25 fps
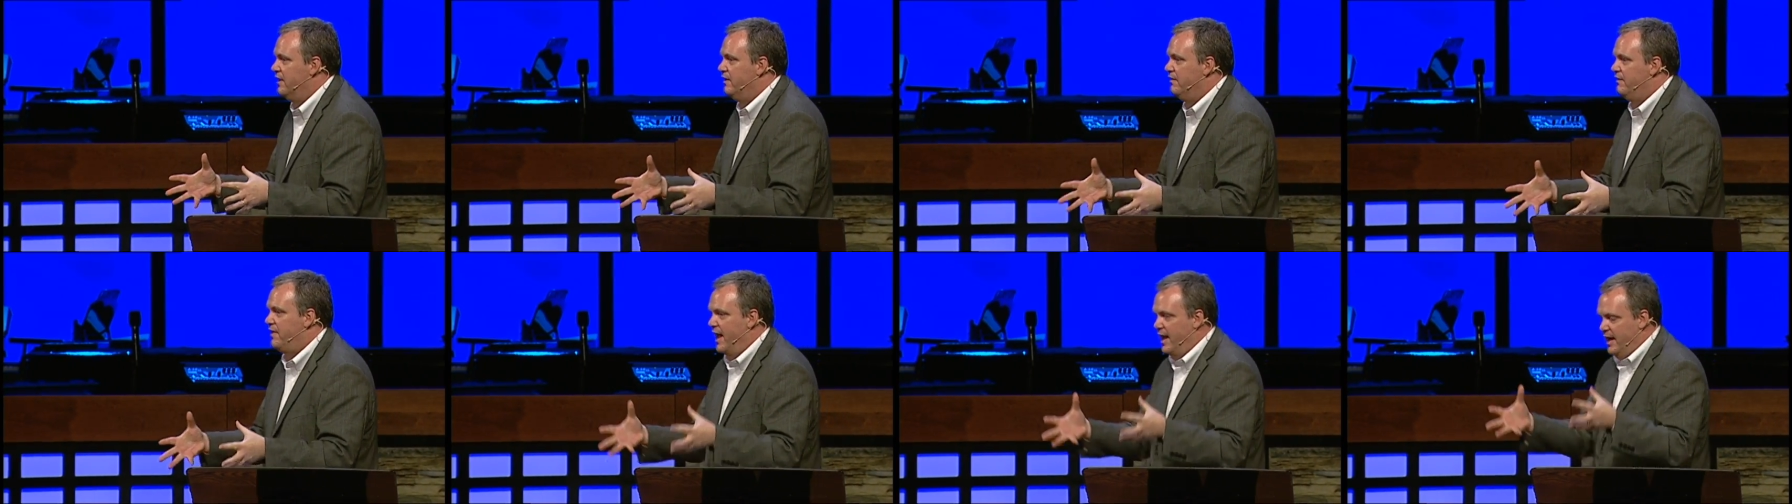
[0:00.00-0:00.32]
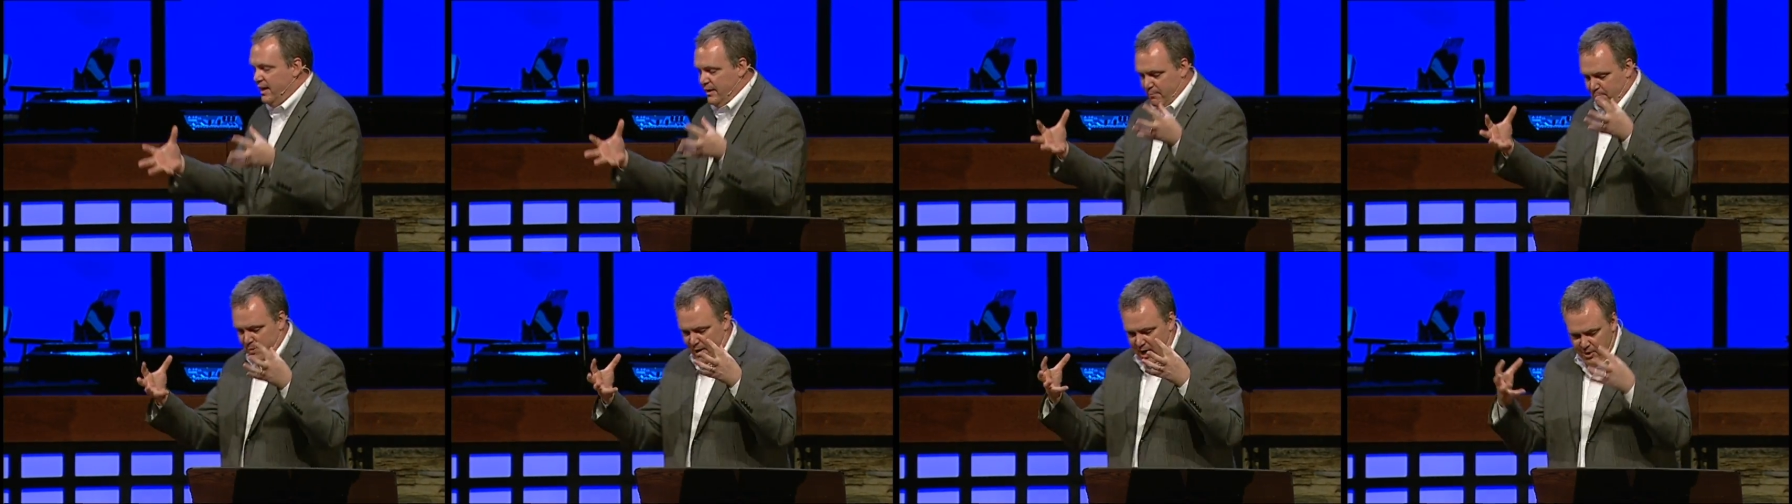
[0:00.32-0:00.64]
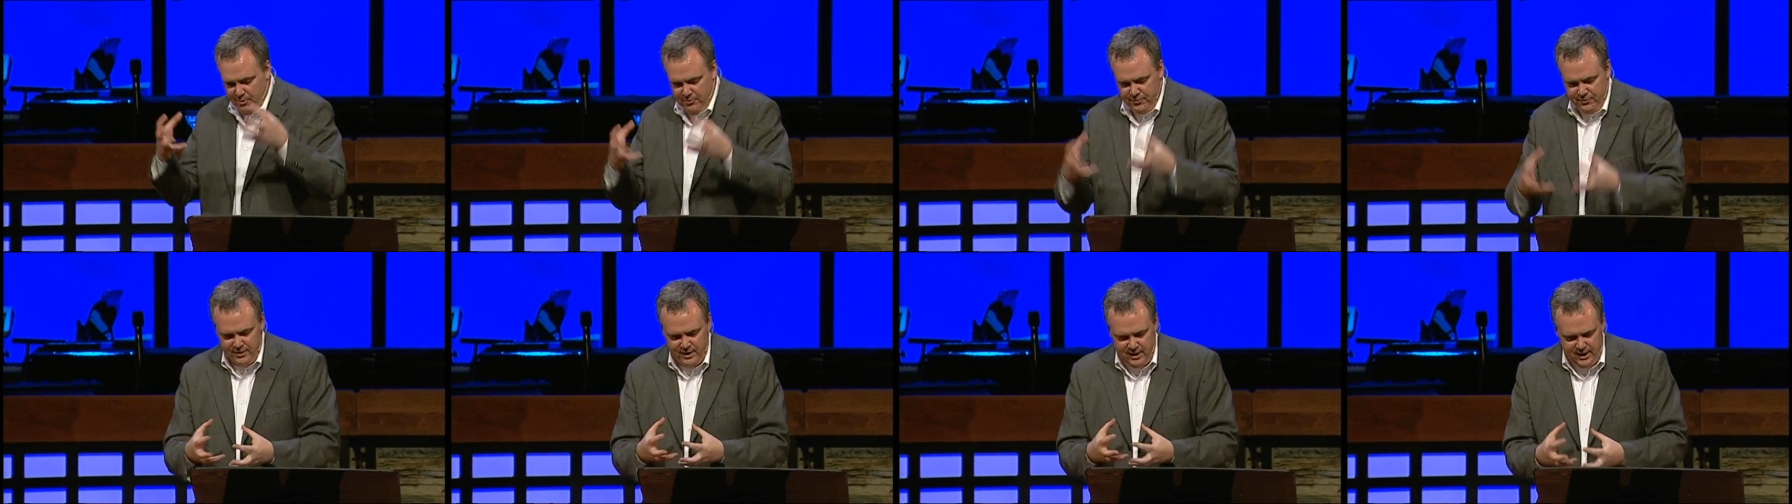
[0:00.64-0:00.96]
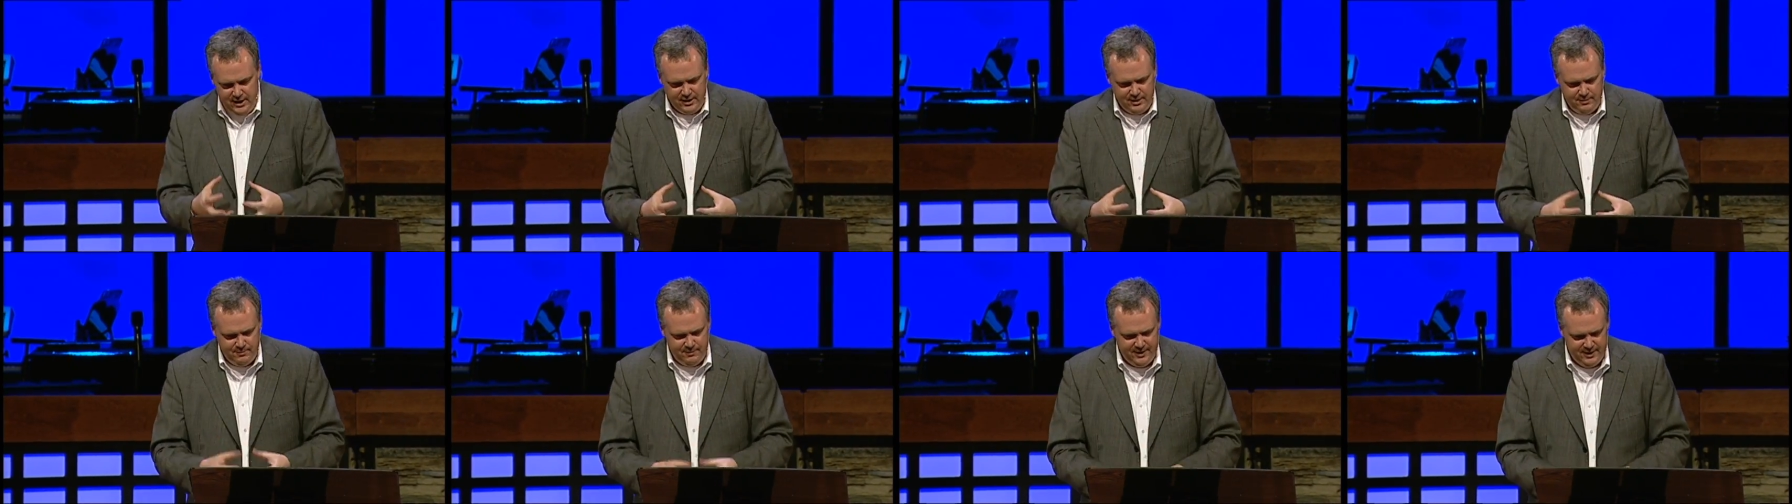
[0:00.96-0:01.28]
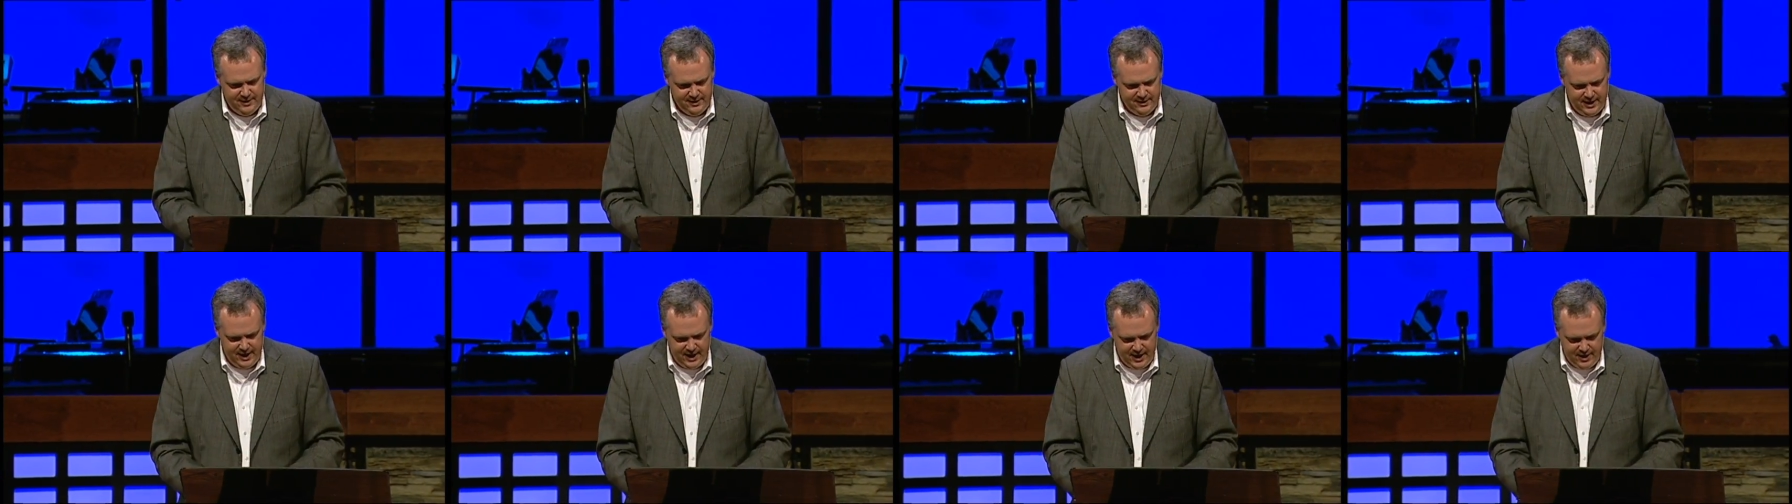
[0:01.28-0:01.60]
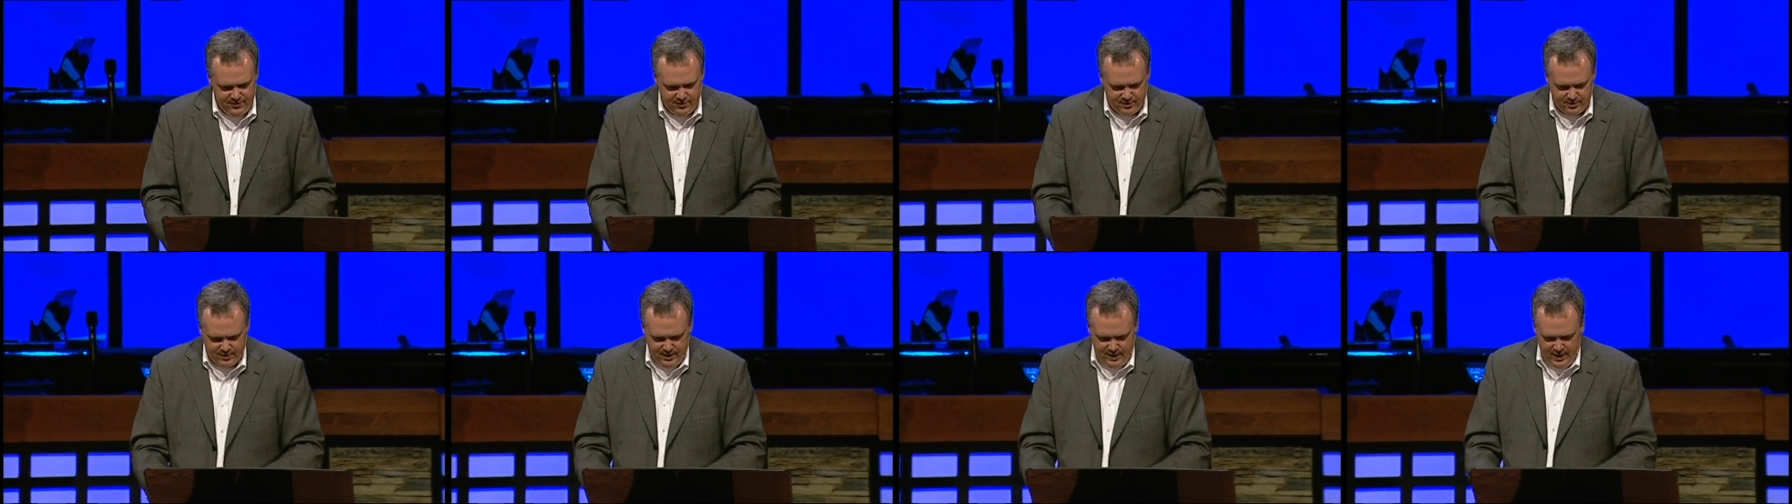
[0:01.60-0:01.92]
They both need to be
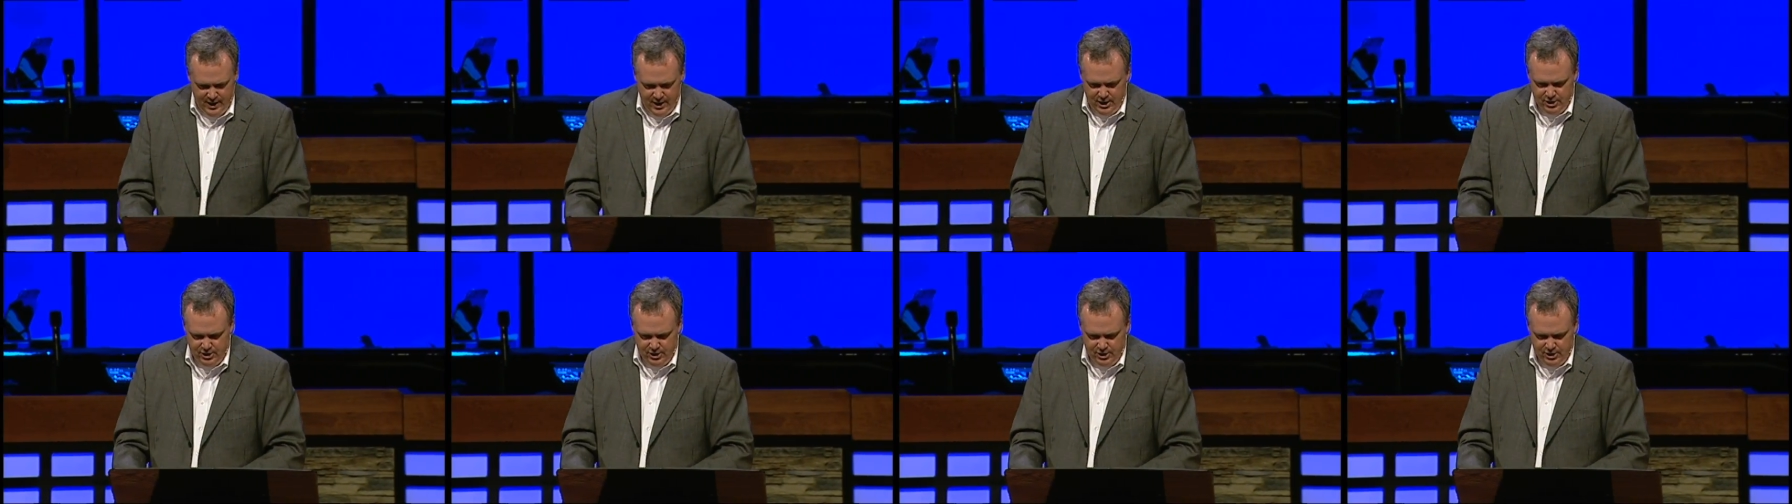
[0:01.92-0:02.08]
together.